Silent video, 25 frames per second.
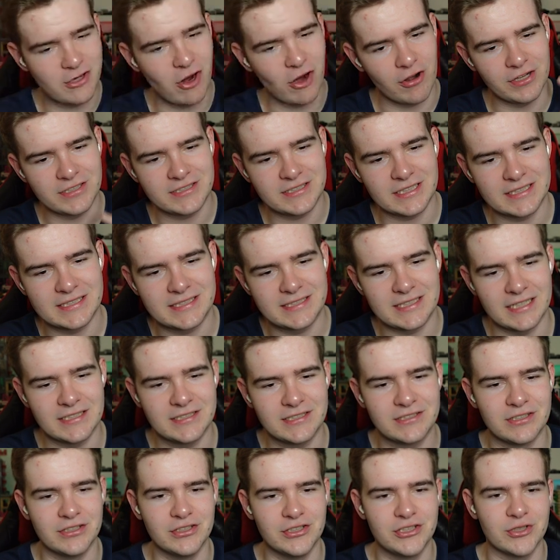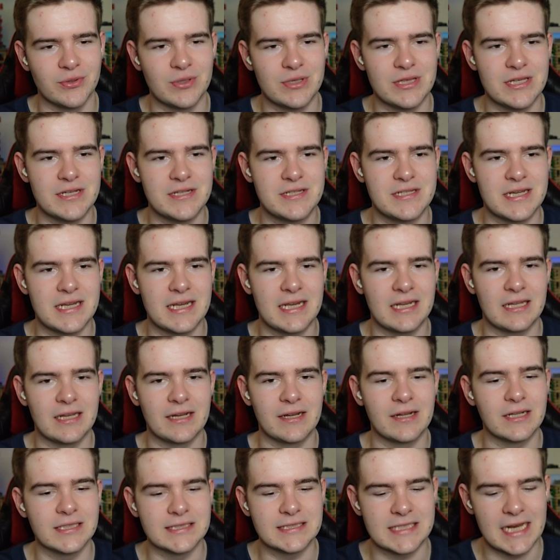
got his assistant doing the dealing, as